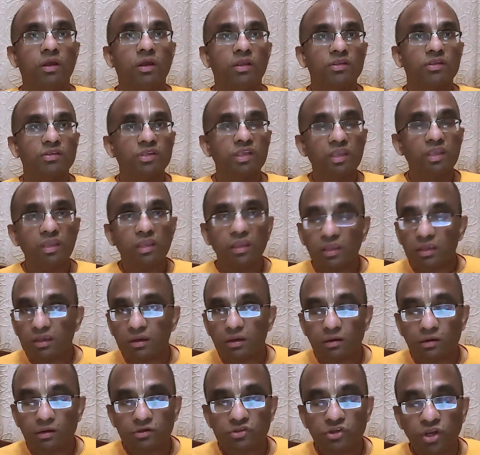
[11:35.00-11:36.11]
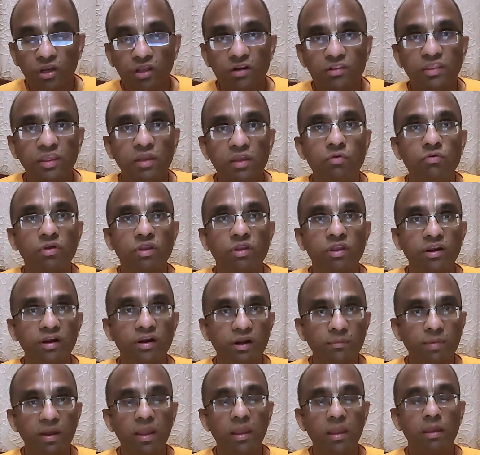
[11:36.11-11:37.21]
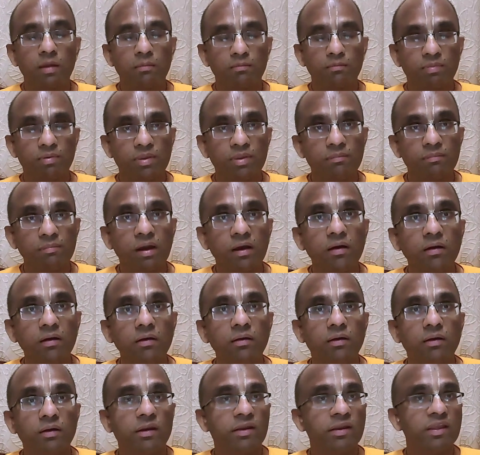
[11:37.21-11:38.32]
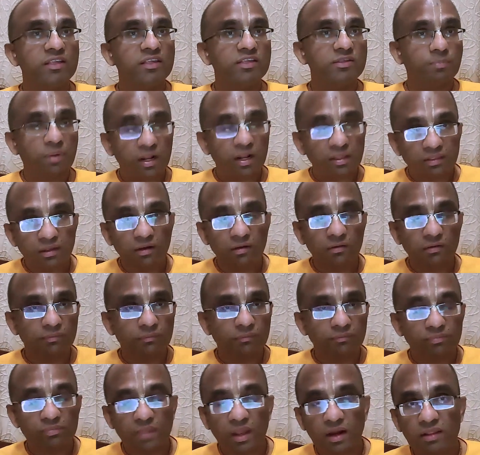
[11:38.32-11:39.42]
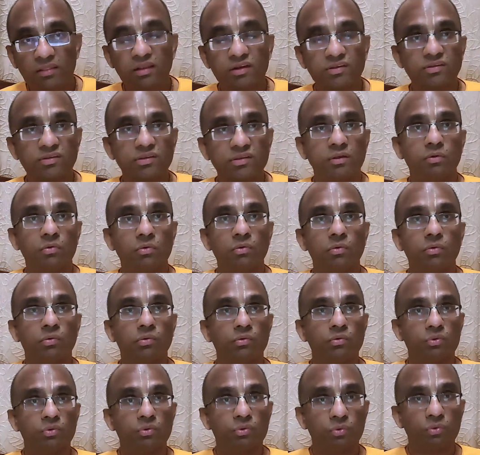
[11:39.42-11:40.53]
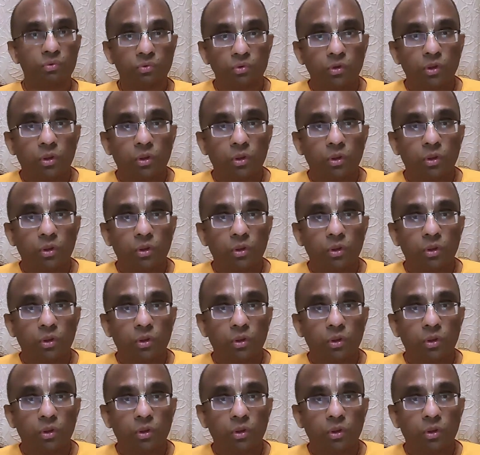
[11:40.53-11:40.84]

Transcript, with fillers: Seeing Shakradev killed by Bhima, his brother, another uh, who, who,